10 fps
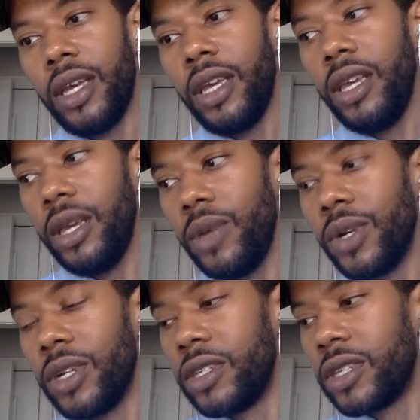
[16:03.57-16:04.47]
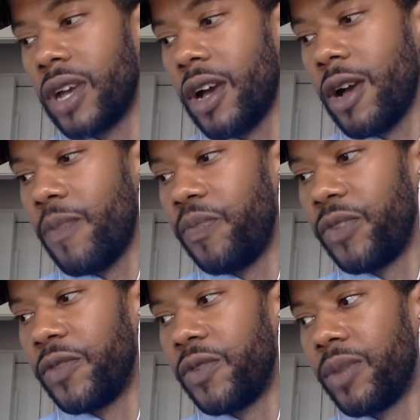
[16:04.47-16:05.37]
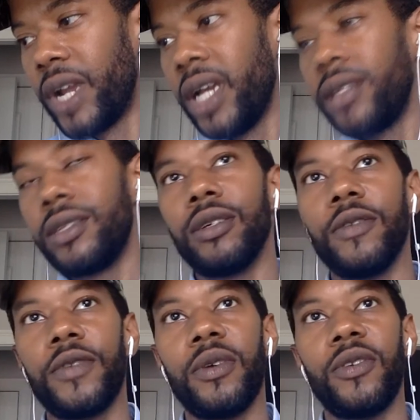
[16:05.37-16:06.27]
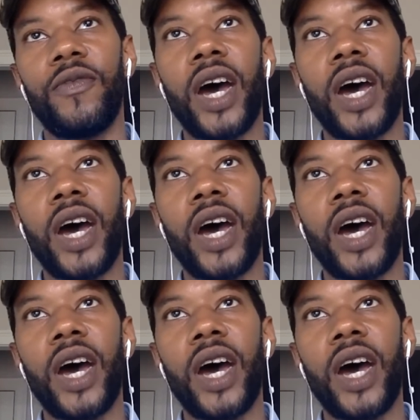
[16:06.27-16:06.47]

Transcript: He was the former editor for